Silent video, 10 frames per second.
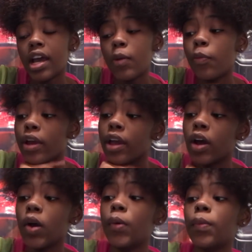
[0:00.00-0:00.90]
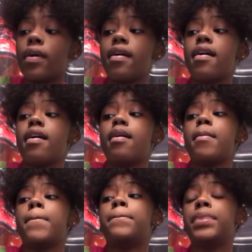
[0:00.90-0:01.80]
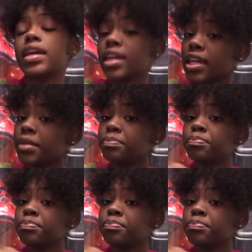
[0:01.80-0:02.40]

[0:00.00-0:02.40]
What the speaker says: well, B,